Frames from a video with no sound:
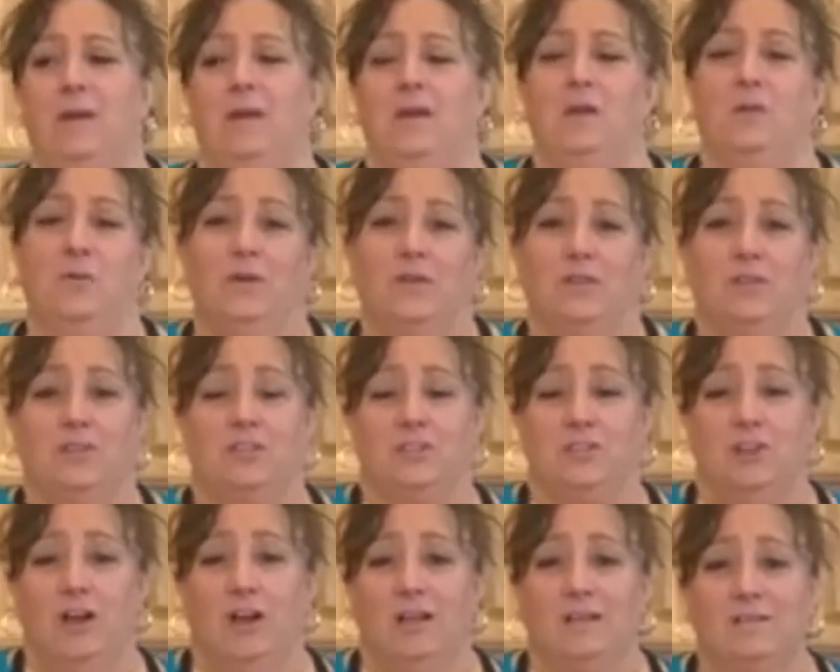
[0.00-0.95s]
with the
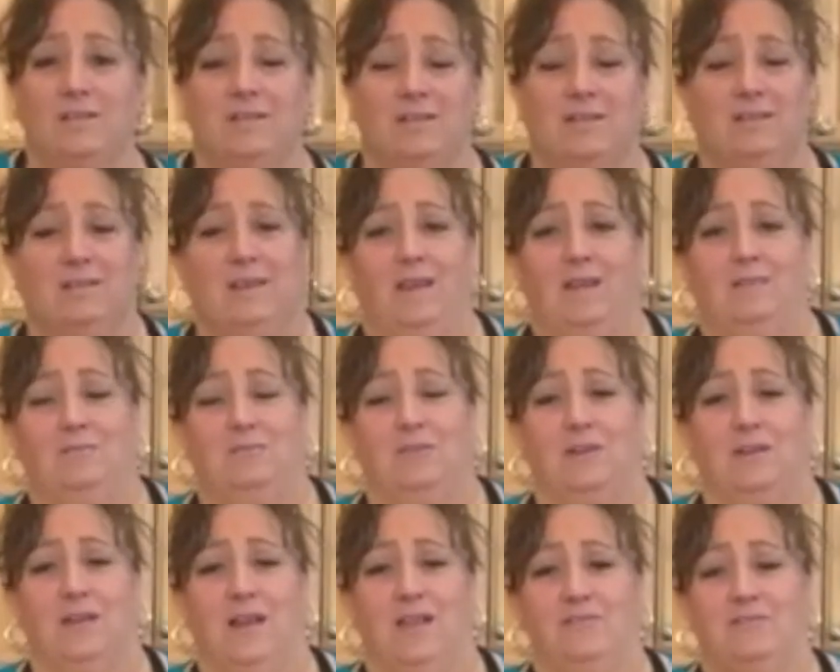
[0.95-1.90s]
sauce, and then we're
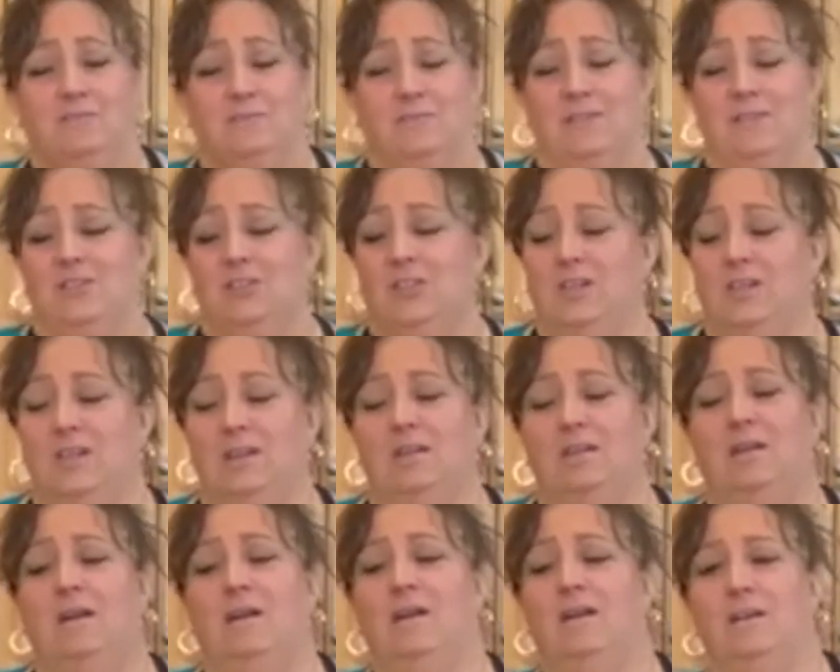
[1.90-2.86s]
gonna have some of the
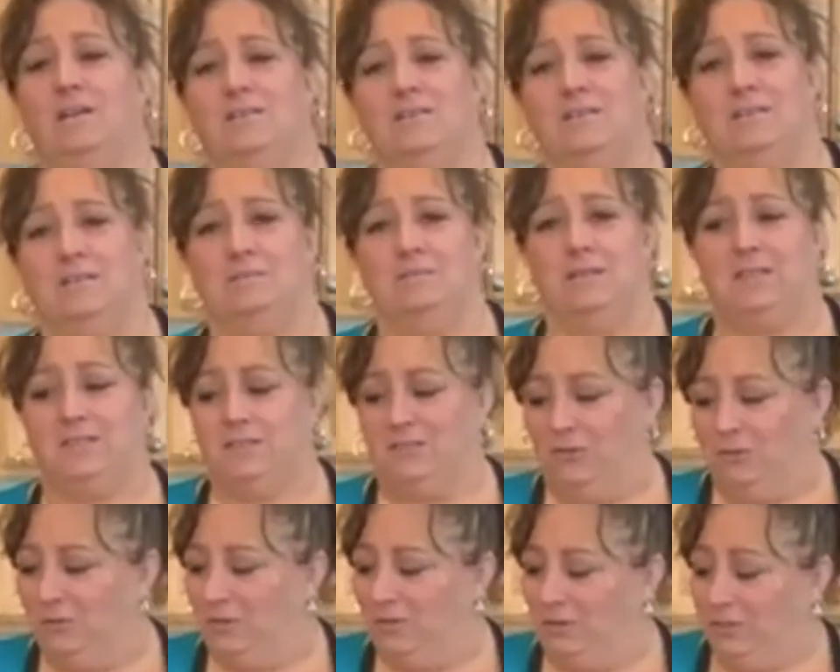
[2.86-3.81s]
chicken. Oh, it's gonna be
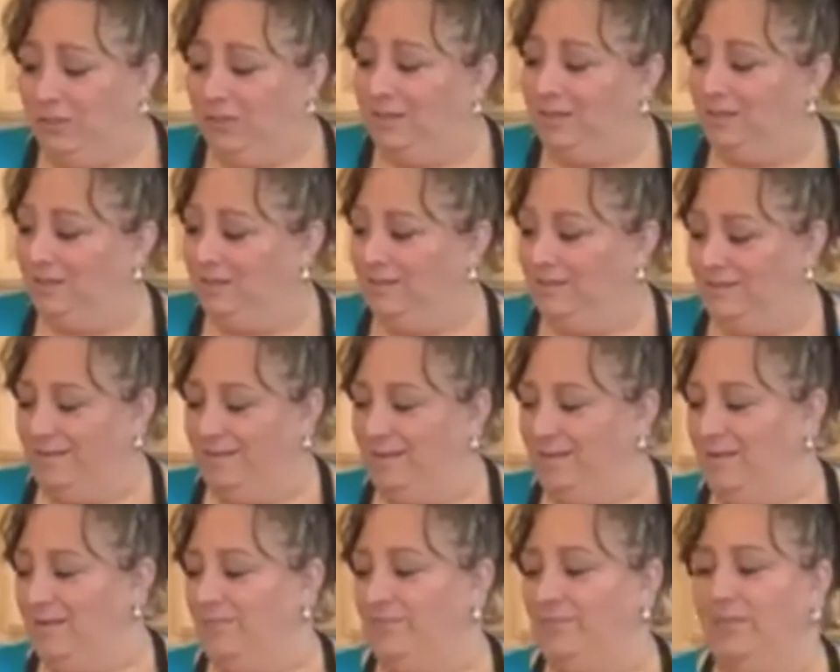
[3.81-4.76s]
so good.
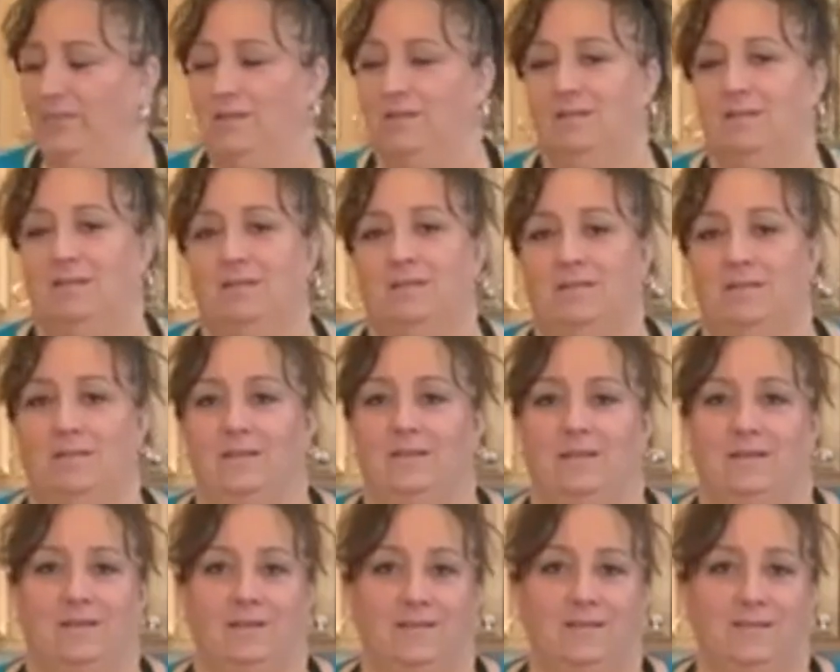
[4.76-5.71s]

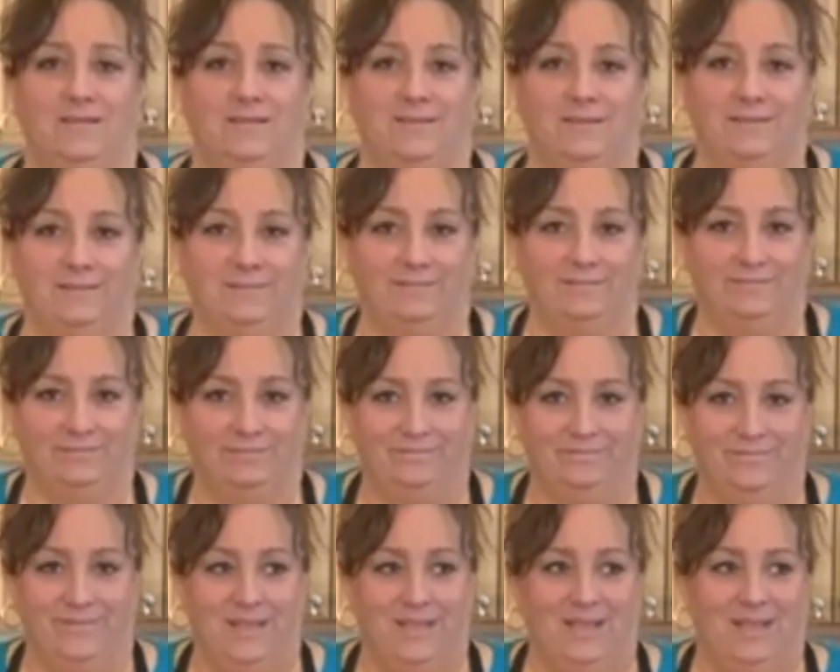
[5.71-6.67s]
Oh.
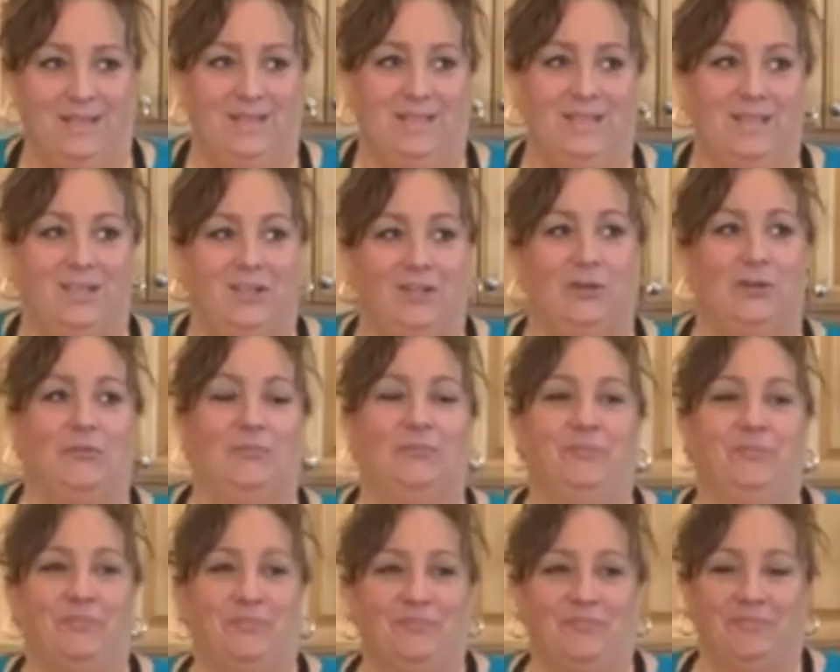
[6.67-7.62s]
You know,
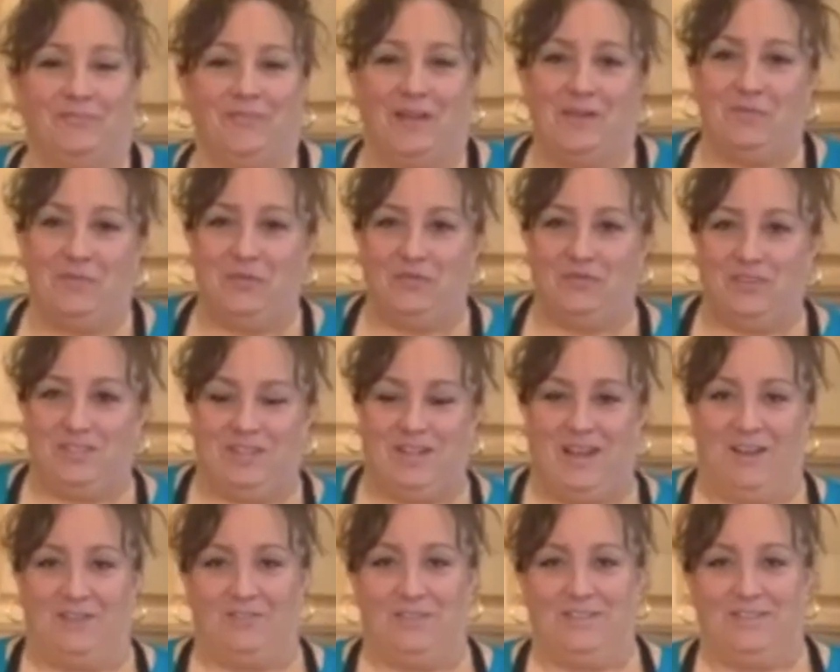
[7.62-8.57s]
I moved
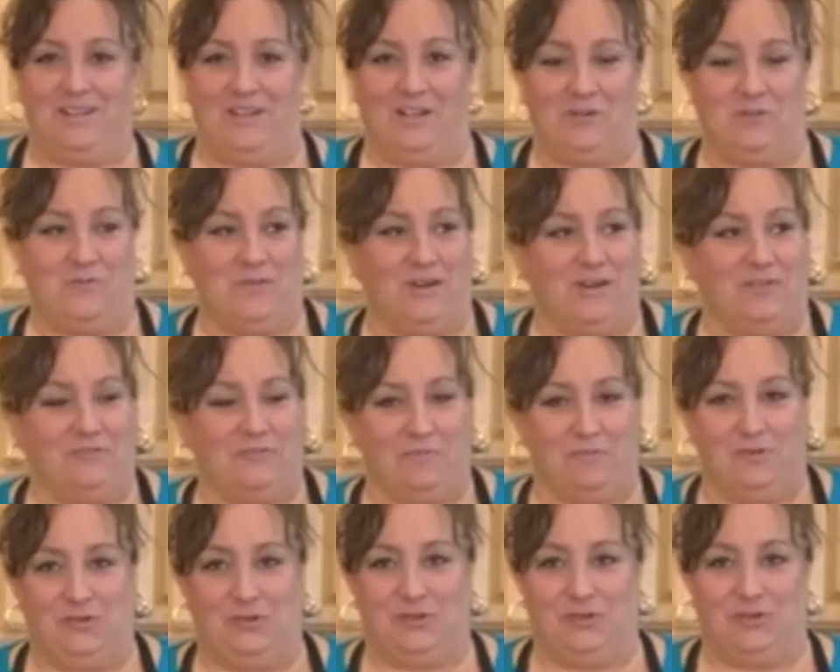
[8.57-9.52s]
down to Delaware
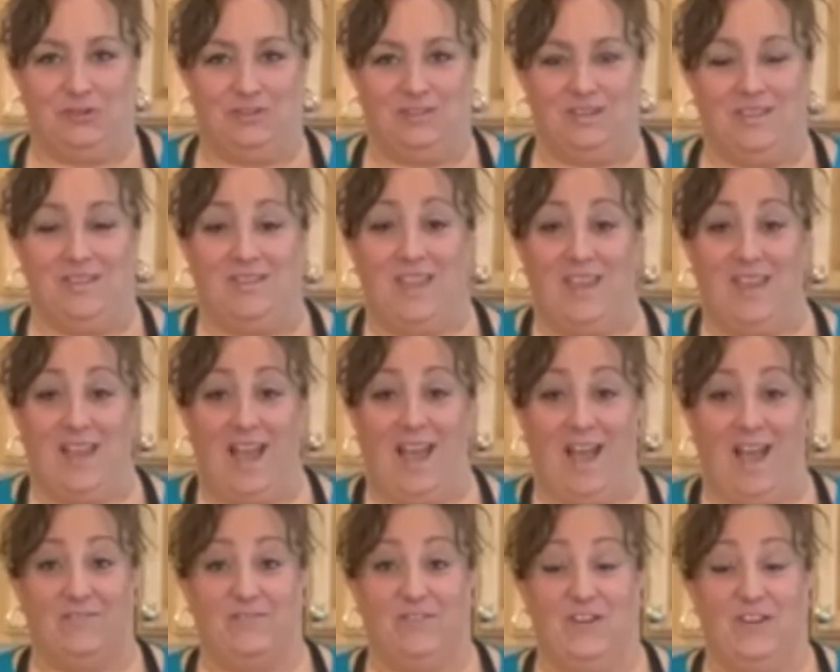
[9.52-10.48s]
from New Jersey. They
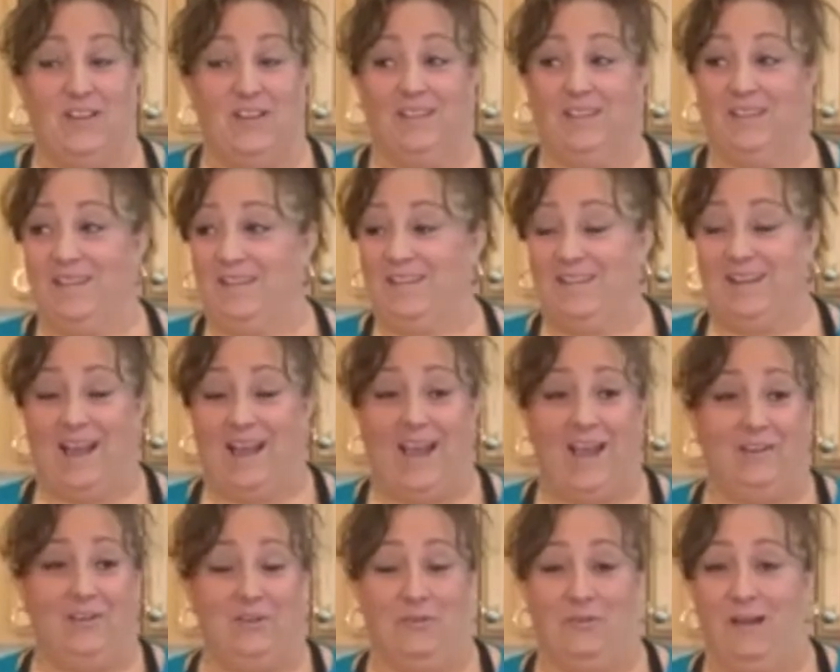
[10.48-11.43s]
have, like, I
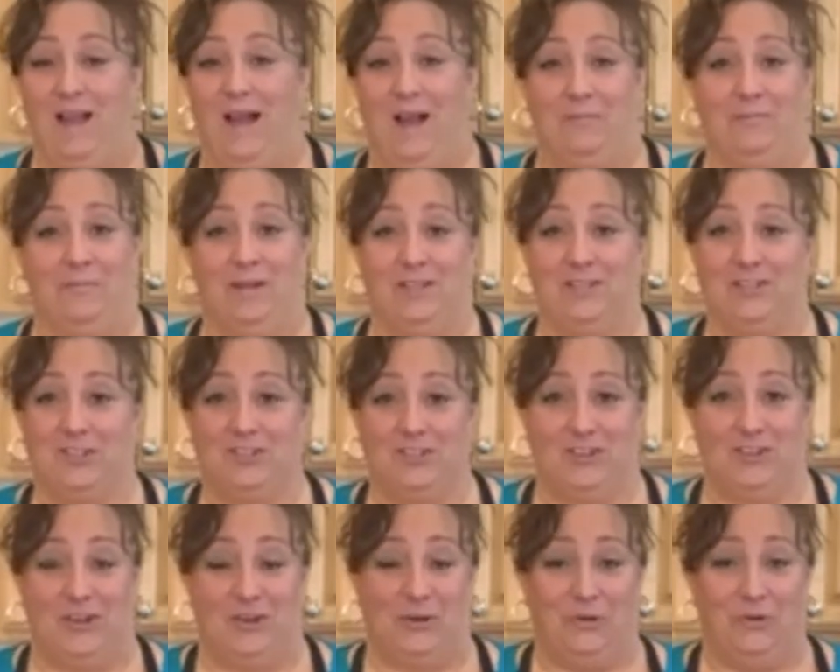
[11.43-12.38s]
don't know how much
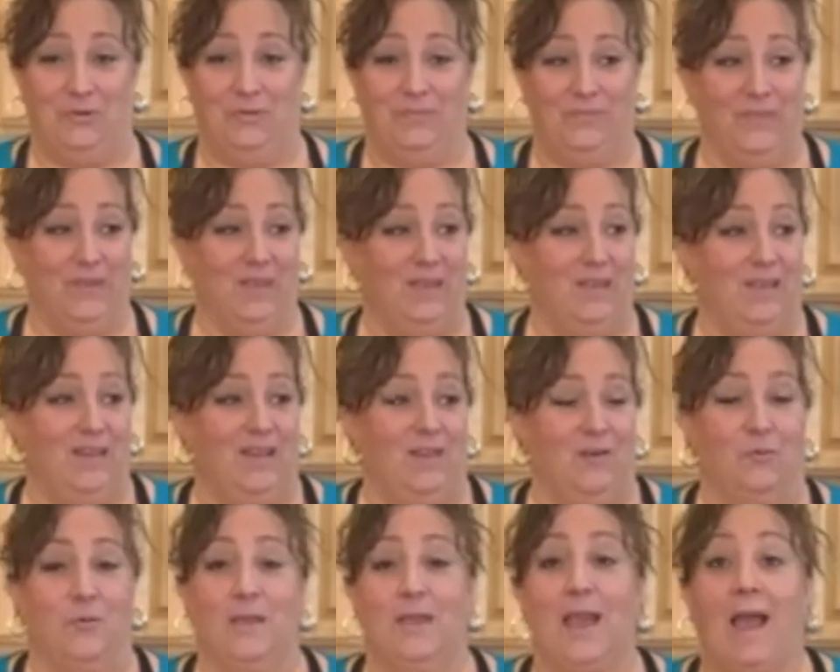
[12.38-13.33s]
snow.
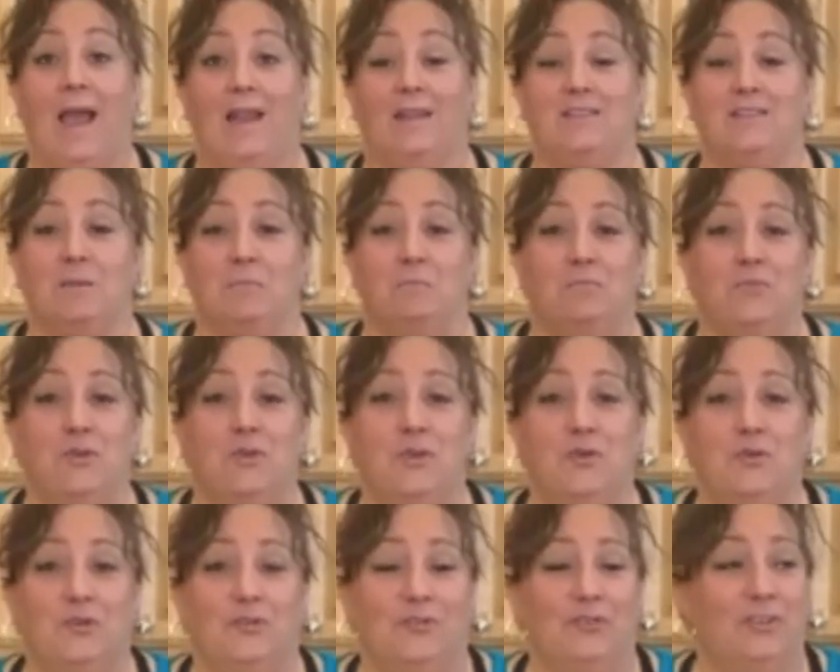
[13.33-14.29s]
We had some
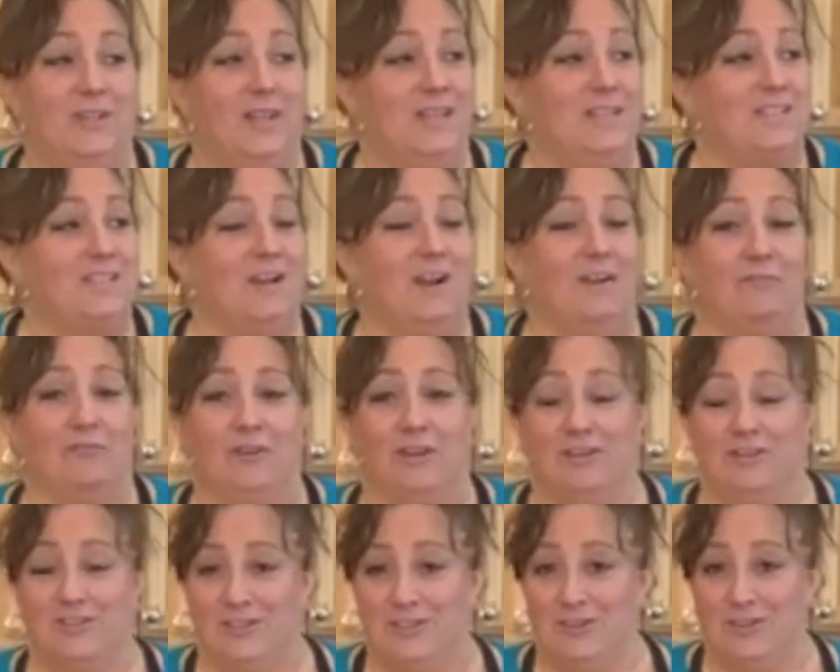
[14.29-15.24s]
beautiful, nice covering
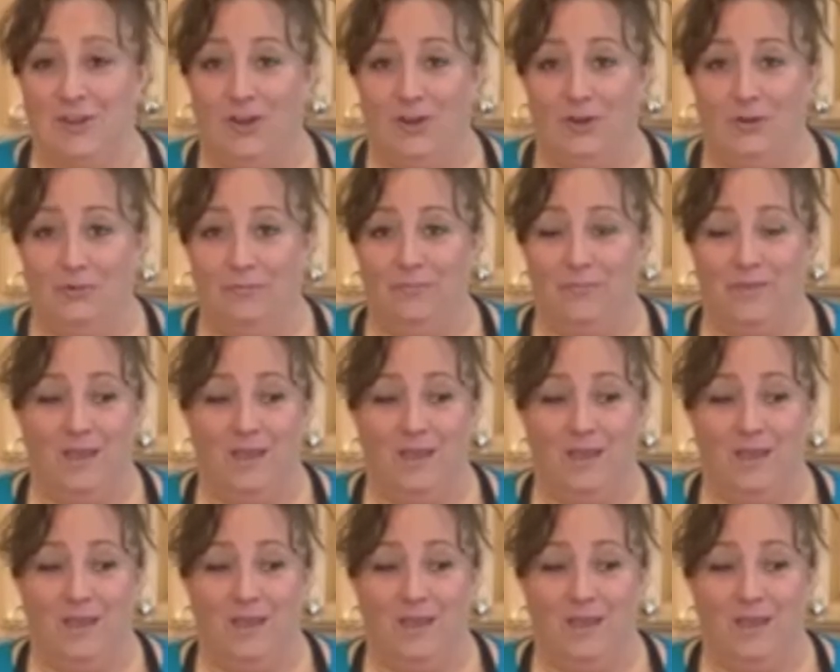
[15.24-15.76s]
of snow